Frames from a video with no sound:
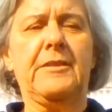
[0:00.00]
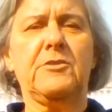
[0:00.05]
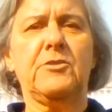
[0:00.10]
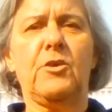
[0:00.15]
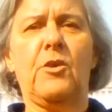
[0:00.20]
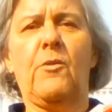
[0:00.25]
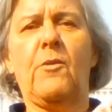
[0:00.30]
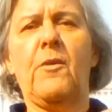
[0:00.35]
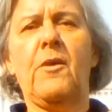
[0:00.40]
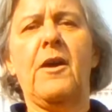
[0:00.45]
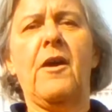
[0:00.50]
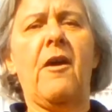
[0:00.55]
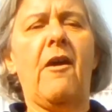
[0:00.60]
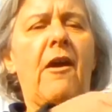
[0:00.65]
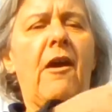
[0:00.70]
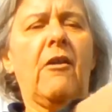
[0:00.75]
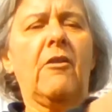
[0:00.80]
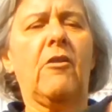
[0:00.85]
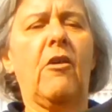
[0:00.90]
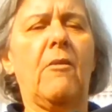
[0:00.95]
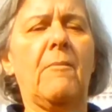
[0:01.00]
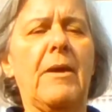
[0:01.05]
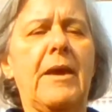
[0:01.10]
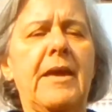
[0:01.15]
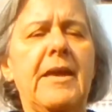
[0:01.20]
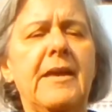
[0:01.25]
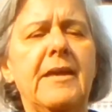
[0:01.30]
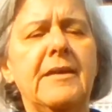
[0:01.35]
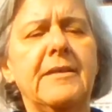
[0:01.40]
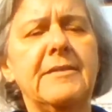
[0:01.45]
So alcohol my
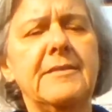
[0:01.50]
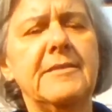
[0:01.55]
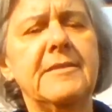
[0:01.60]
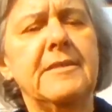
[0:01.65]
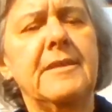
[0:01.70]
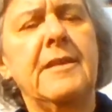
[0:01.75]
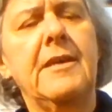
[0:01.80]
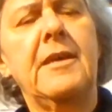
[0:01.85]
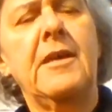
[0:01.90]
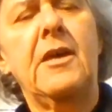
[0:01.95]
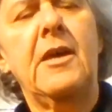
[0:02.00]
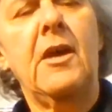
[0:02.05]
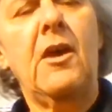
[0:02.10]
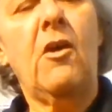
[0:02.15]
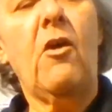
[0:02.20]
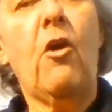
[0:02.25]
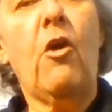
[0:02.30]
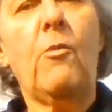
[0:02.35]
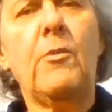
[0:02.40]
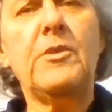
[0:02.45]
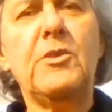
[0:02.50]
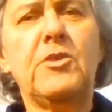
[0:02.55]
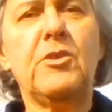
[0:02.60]
hands, always